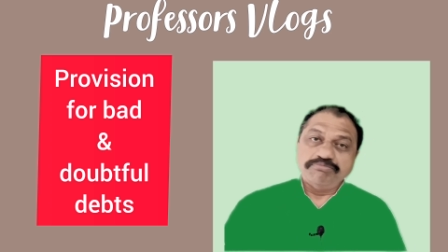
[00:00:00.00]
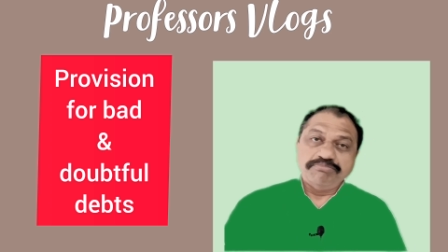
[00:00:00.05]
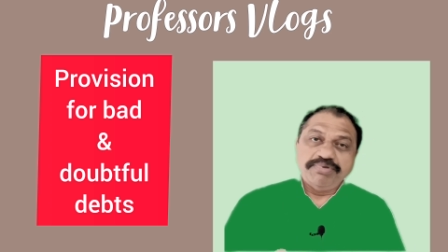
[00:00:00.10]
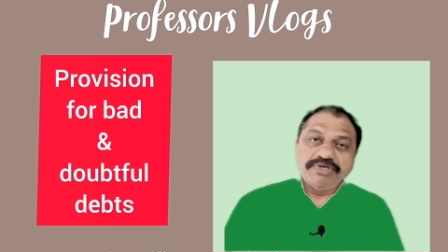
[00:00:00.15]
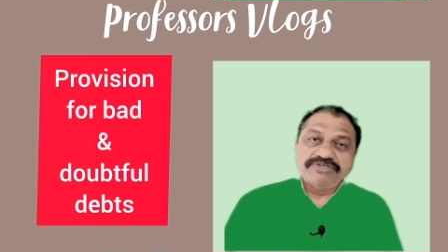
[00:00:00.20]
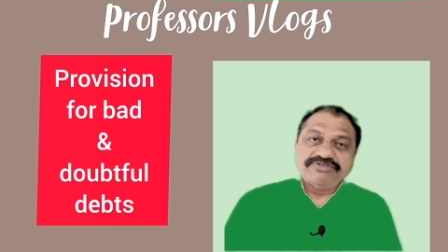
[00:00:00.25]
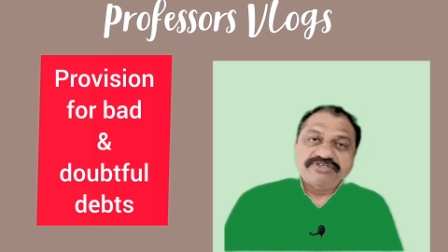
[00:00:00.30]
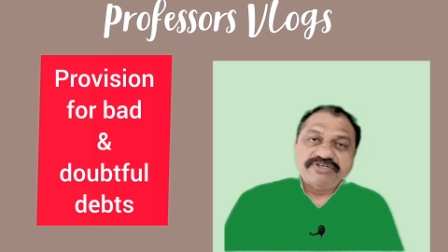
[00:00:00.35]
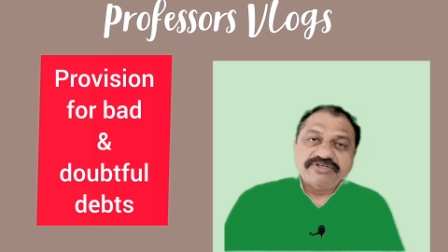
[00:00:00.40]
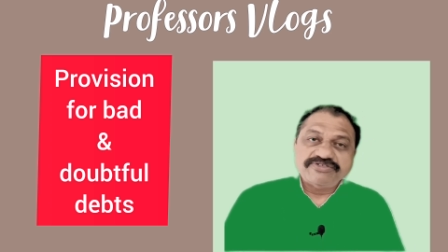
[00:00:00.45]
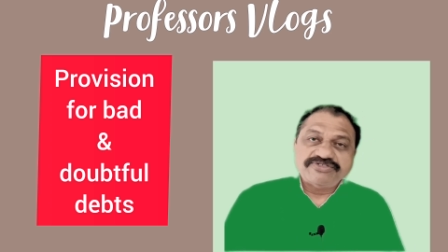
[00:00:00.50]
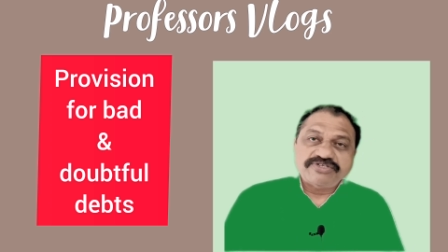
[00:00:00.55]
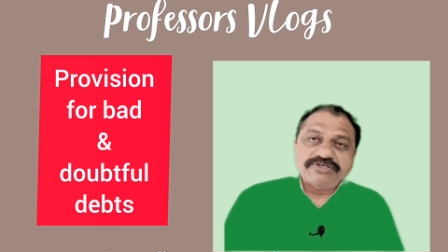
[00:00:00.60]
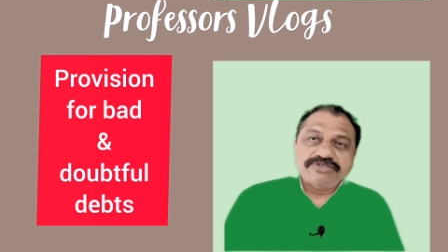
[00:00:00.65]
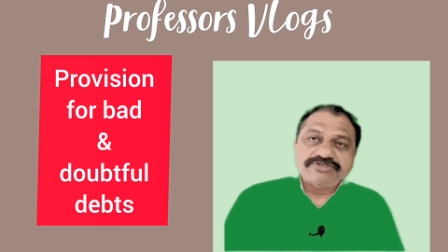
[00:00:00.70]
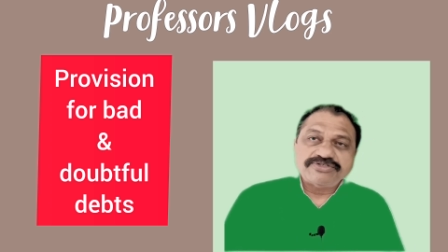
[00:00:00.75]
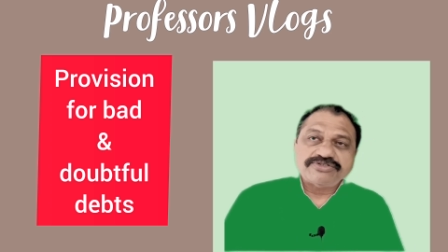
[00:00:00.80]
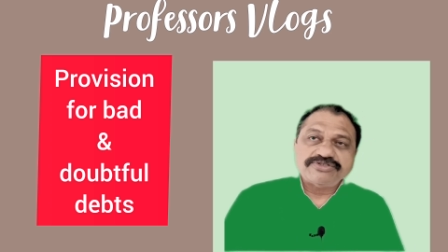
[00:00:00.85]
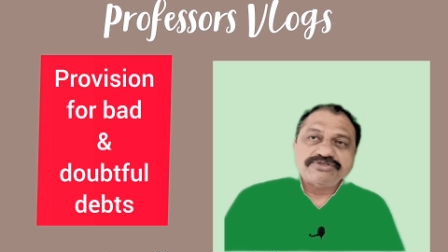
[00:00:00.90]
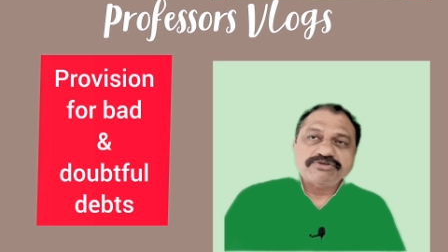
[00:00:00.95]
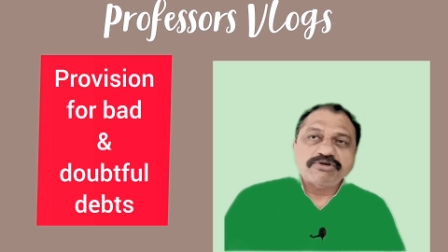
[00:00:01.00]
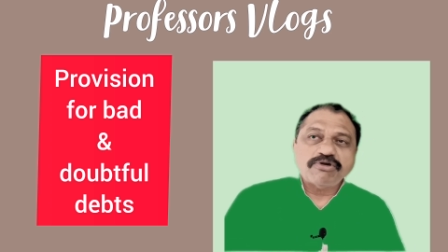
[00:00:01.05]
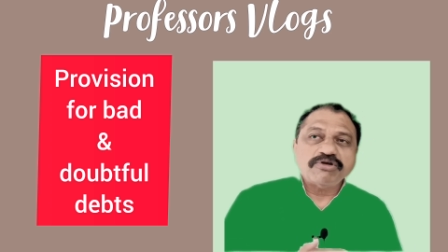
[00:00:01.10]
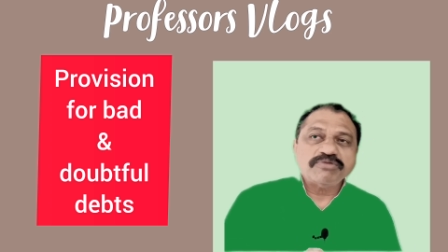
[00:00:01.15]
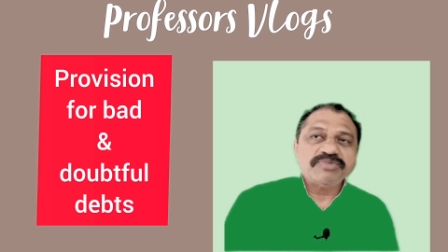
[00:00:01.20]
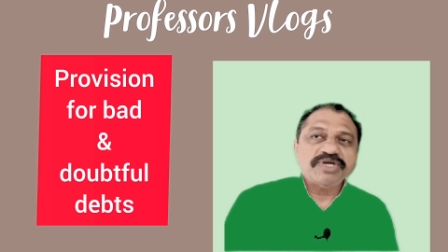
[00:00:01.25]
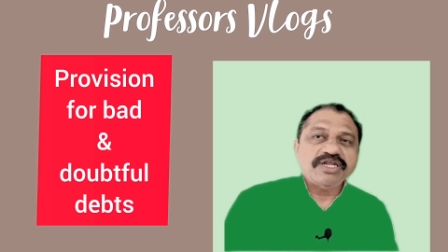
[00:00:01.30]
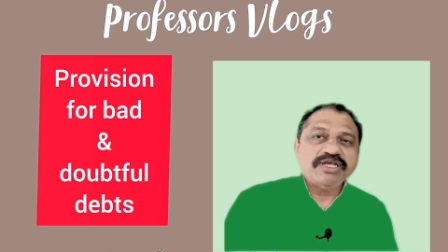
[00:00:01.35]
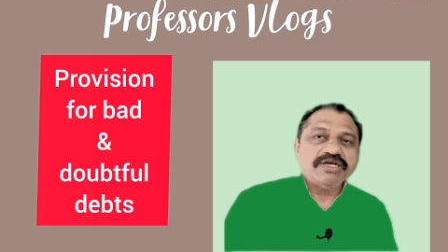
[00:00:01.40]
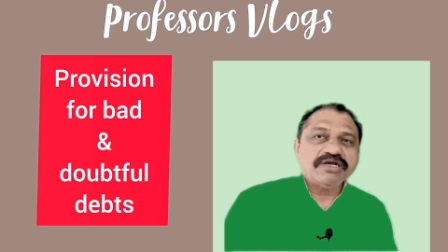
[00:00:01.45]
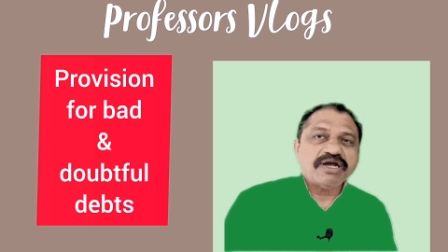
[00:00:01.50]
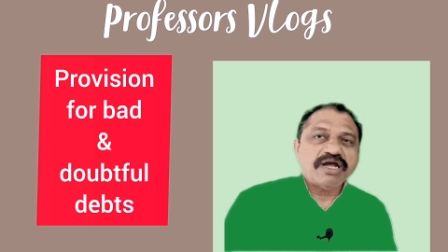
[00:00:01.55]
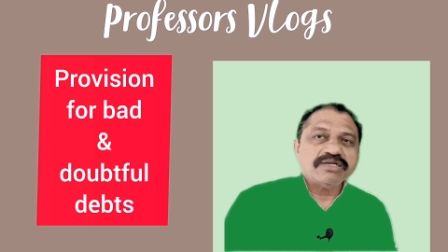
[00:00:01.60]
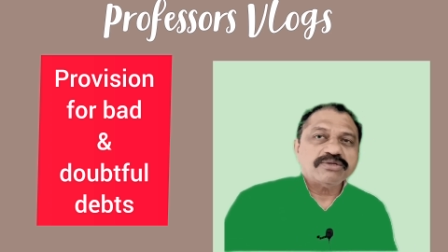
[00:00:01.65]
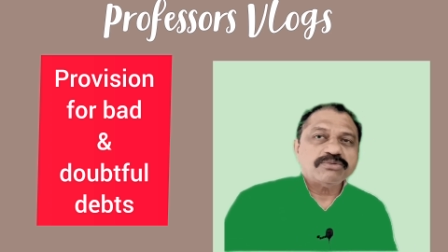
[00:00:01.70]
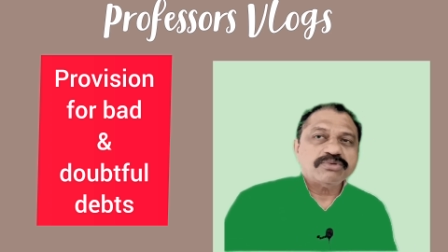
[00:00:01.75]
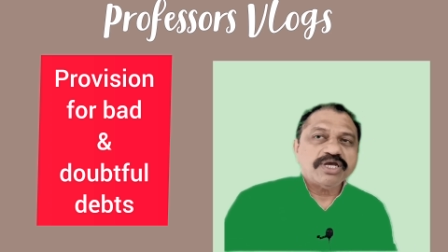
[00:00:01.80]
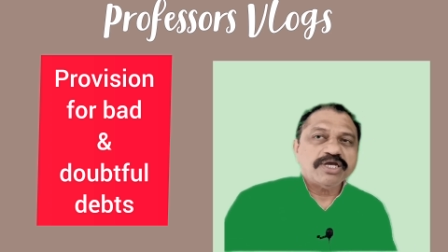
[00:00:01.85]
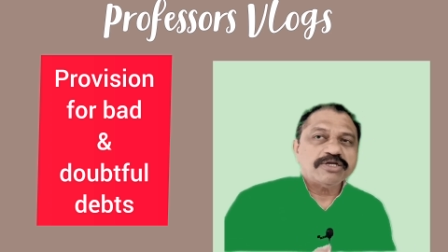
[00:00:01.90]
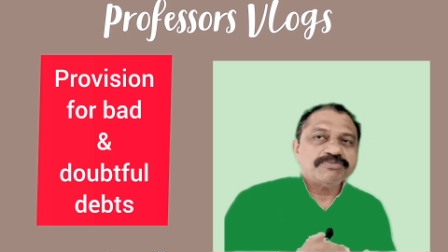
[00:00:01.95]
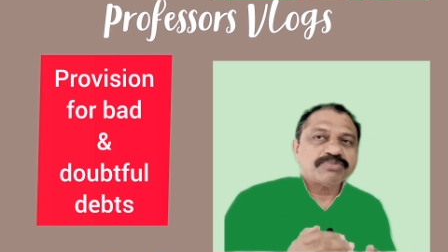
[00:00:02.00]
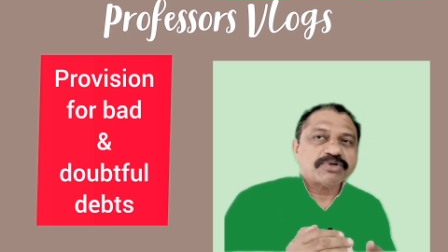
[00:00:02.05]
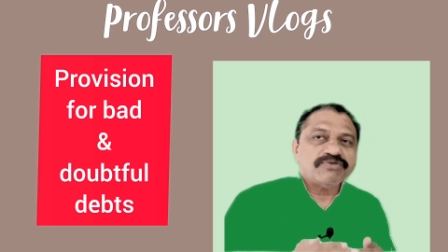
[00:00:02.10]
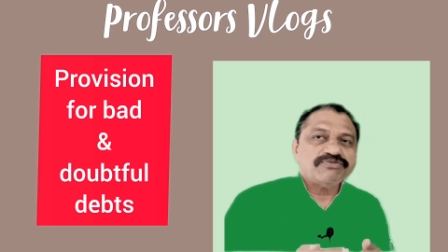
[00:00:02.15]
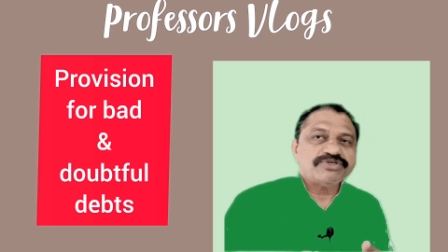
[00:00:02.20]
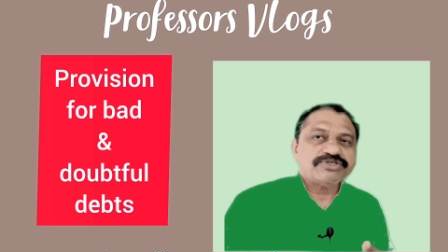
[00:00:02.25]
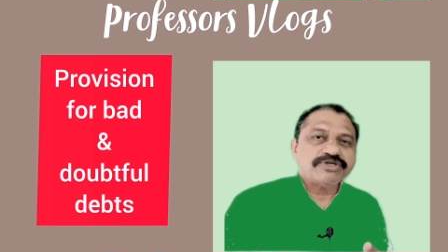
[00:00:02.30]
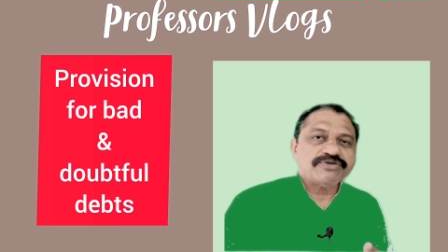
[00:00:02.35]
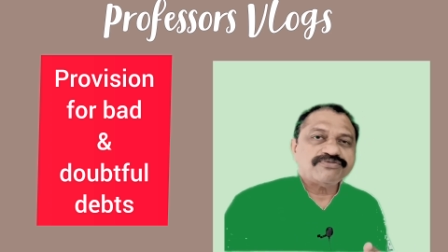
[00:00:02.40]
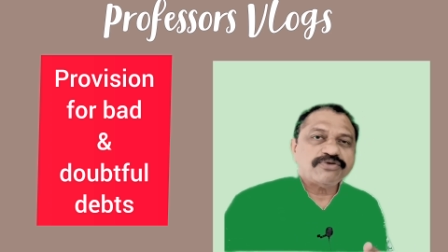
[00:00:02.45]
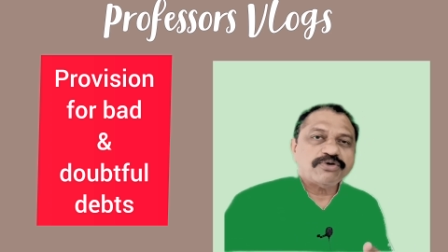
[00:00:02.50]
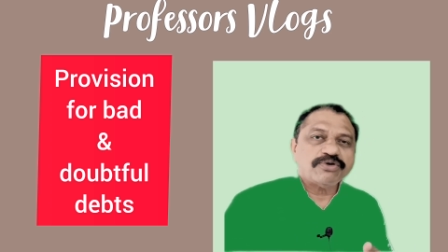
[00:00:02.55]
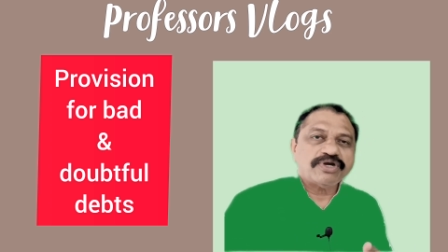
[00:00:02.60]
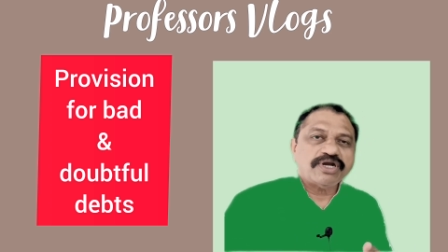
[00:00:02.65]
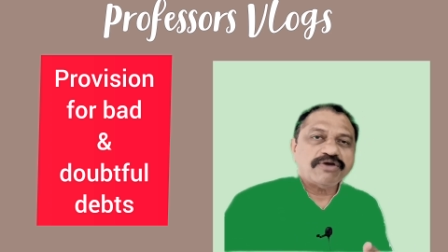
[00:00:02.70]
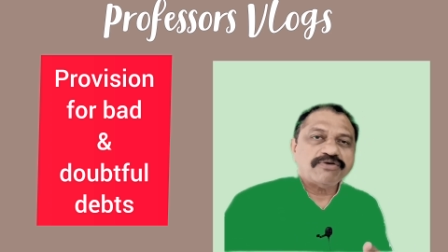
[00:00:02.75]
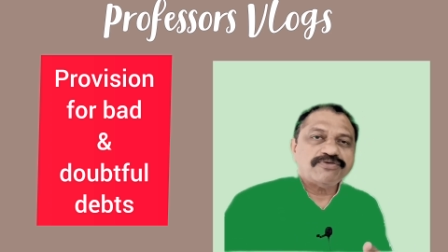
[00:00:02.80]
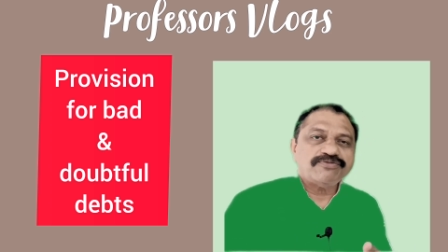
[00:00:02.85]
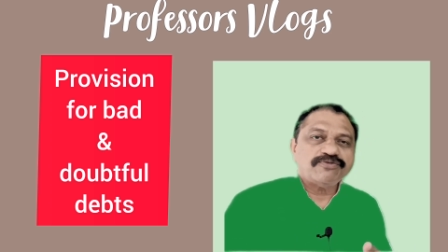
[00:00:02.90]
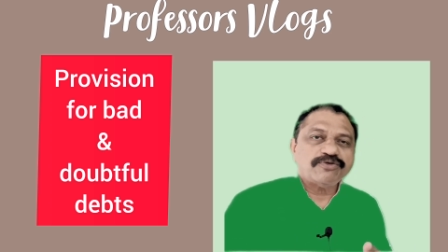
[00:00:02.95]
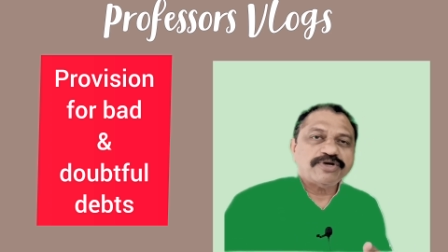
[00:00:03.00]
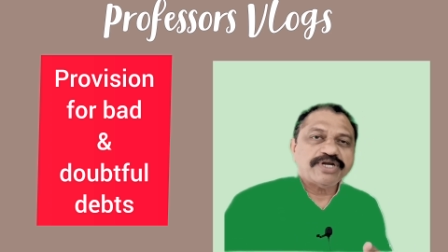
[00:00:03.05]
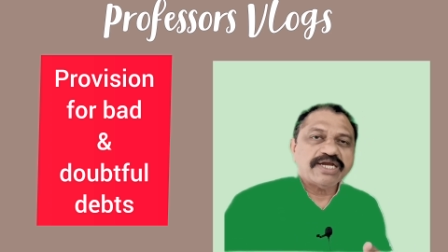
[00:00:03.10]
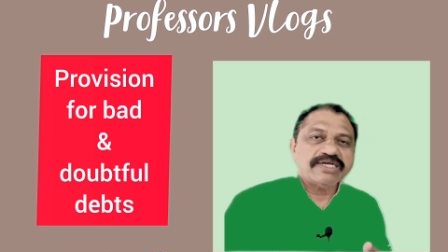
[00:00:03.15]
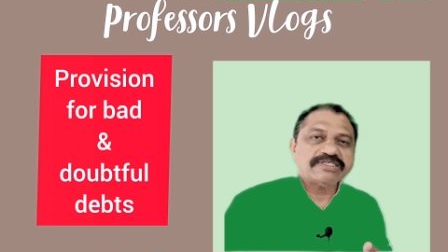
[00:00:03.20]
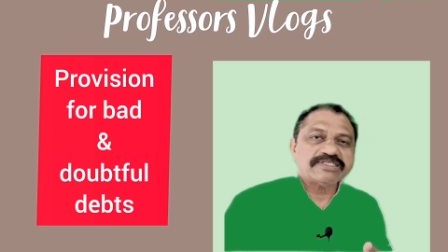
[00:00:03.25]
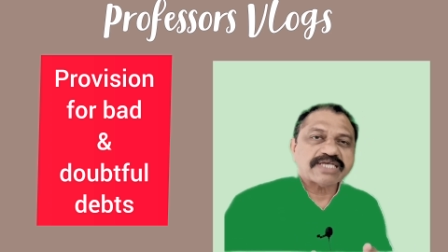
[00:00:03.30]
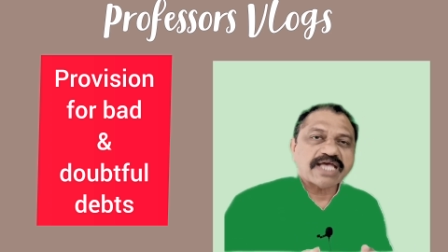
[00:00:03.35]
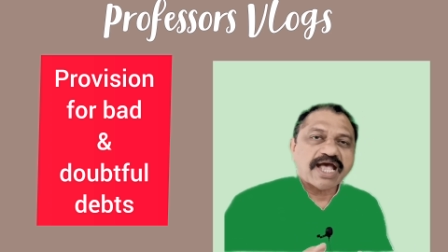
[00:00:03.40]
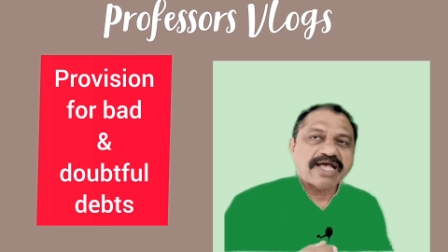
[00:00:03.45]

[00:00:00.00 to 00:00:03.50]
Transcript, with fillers: Businesses normally calculate provision for doubtful debts